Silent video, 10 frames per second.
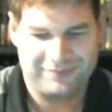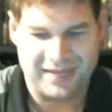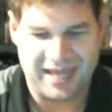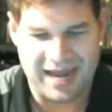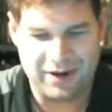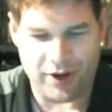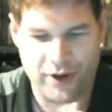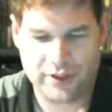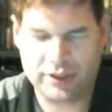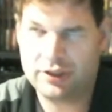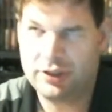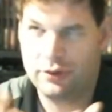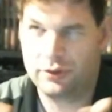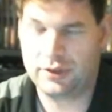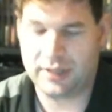I don't know,
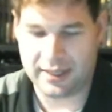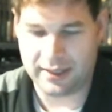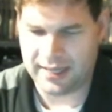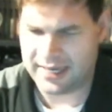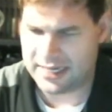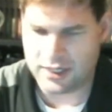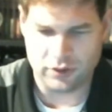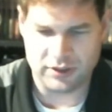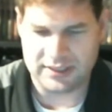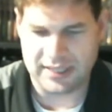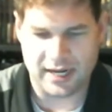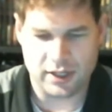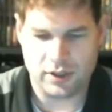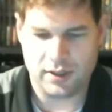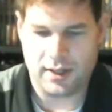he goes to
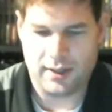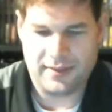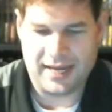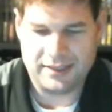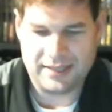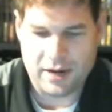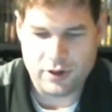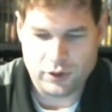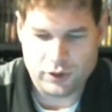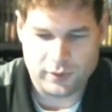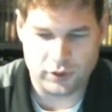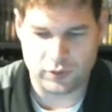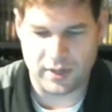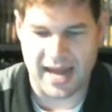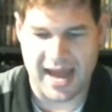saying that's how you're supposed
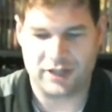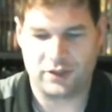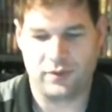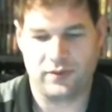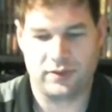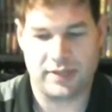to write action movies.